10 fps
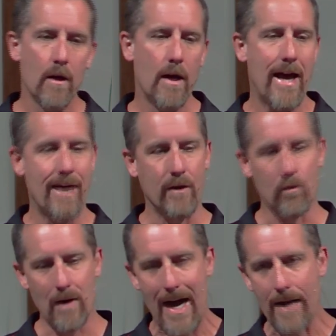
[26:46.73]
having
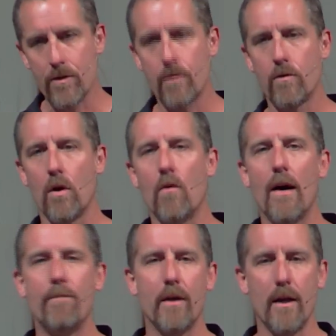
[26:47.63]
rocks grow
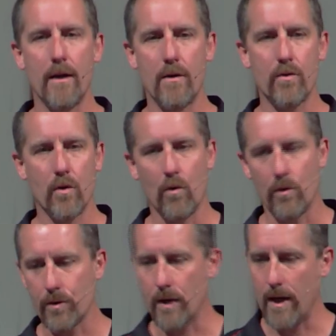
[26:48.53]
up in our
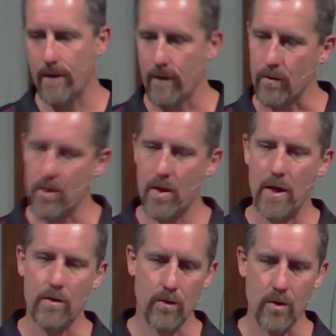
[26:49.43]
souls and those
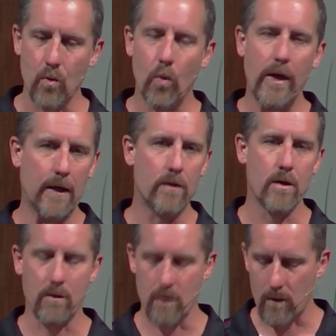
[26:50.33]
thistles and weeds to
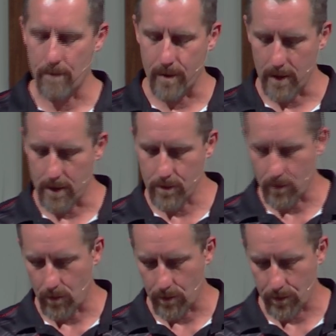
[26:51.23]
grow up in our
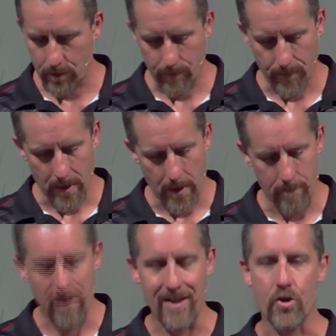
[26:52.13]
souls.
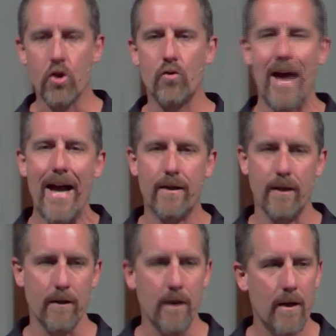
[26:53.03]
Be
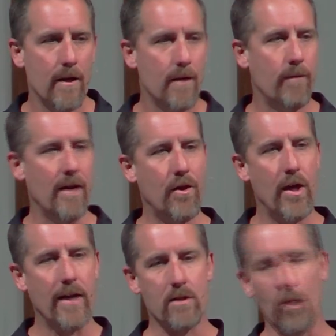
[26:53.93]
distracted by
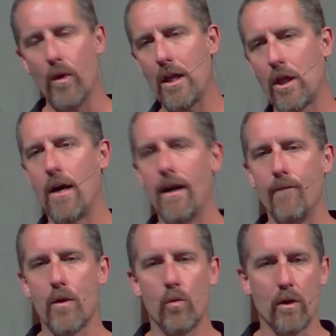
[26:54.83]
things that we
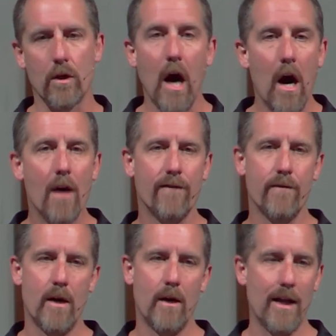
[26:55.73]
thought were gone
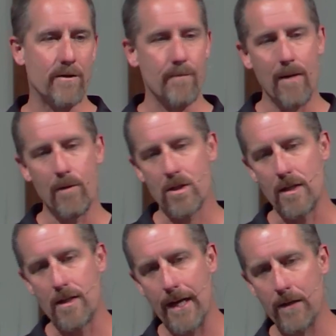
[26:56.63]
from our lives. Maybe it's
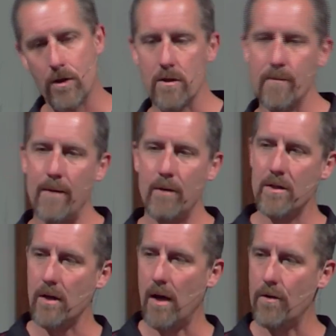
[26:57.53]
addictions, maybe
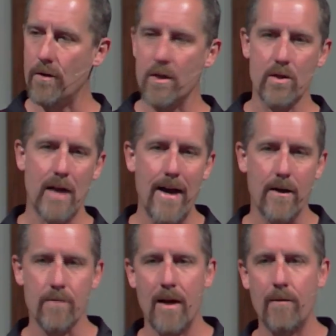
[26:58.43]
it's other
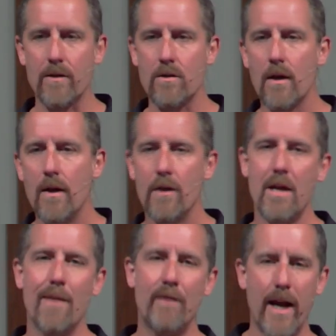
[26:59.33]
desires, maybe it's
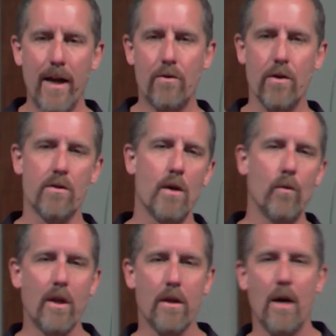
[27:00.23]
temptations that
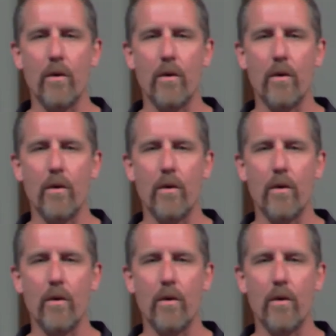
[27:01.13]
we thought